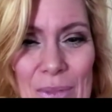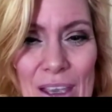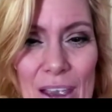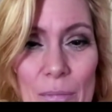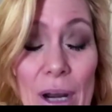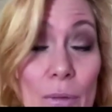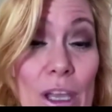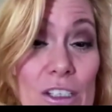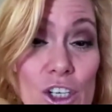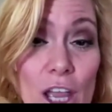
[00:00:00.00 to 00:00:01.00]
But I went and
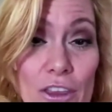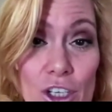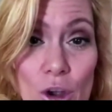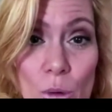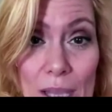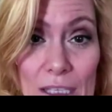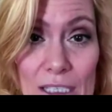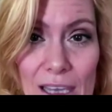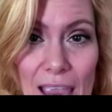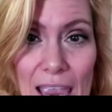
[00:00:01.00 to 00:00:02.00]
shot the show once,
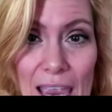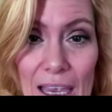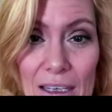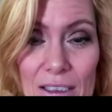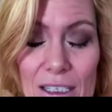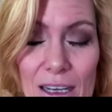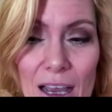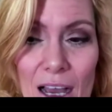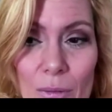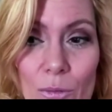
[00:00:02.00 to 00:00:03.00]
and
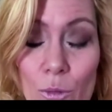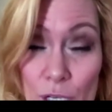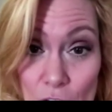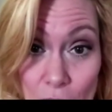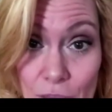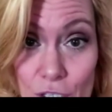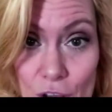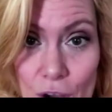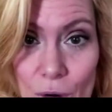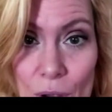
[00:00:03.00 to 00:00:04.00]
we shot the show,
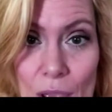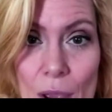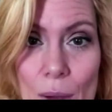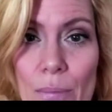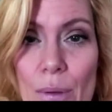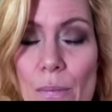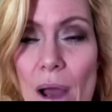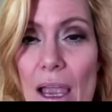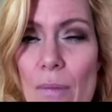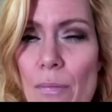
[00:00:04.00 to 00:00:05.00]
but my
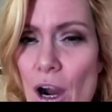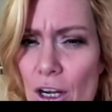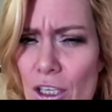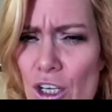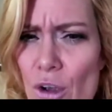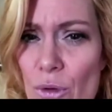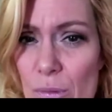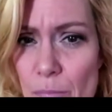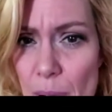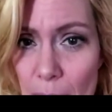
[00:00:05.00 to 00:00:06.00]
part of the show was
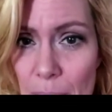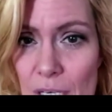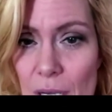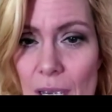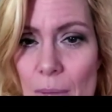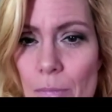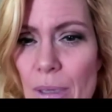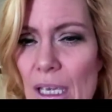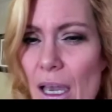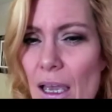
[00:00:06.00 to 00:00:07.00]
bumped
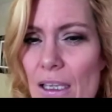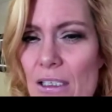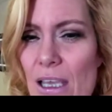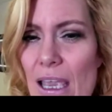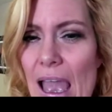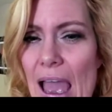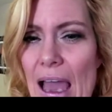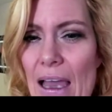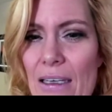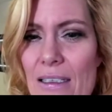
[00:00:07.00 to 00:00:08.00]
because they had
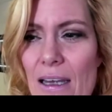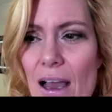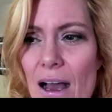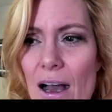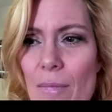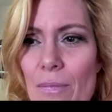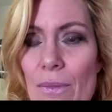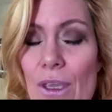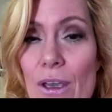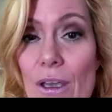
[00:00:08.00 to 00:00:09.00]

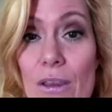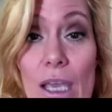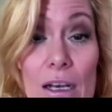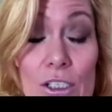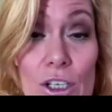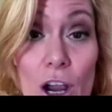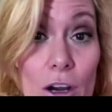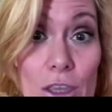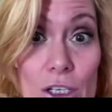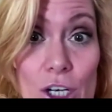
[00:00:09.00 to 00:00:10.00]
a star that
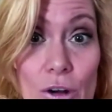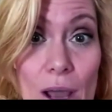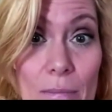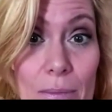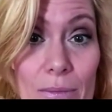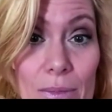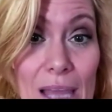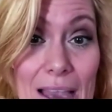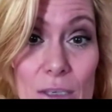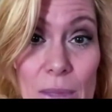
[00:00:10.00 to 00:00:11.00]
showed up last
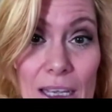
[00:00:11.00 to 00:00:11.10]
minute.